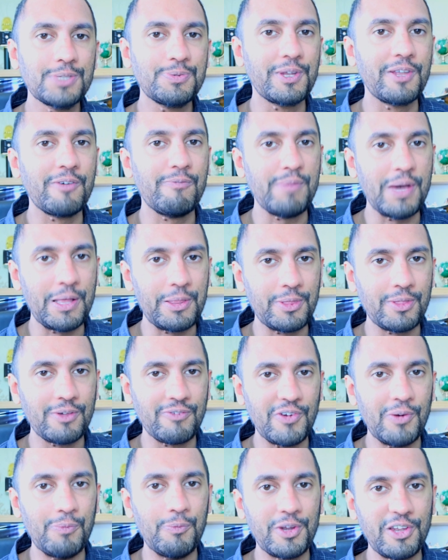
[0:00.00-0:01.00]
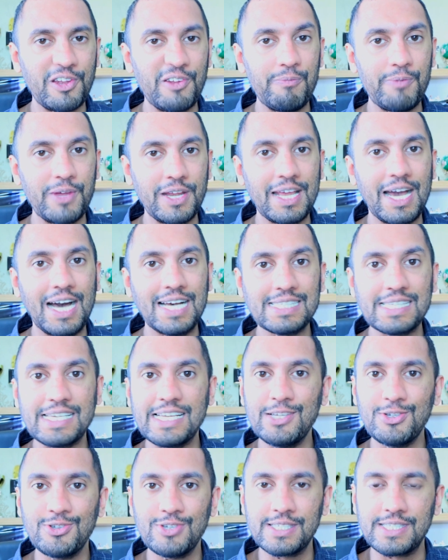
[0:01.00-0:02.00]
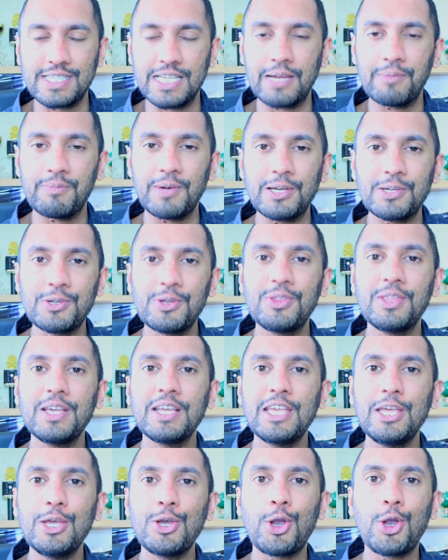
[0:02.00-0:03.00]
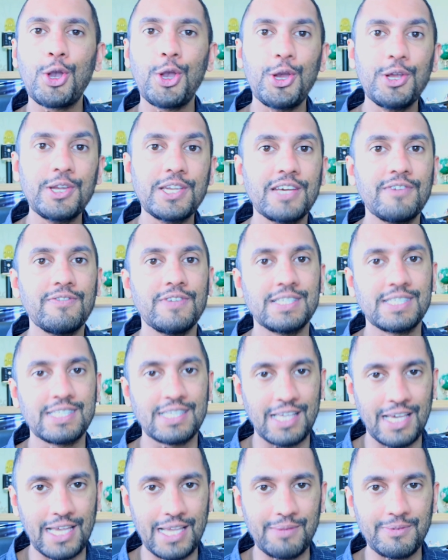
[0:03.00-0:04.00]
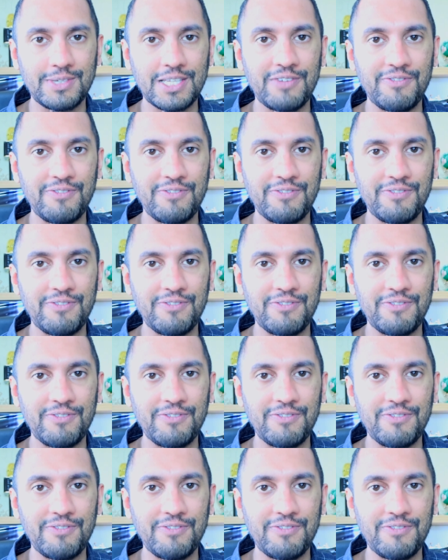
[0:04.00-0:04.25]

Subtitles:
this would have meant that the film wouldn't have been as interesting, but I do think he could have escaped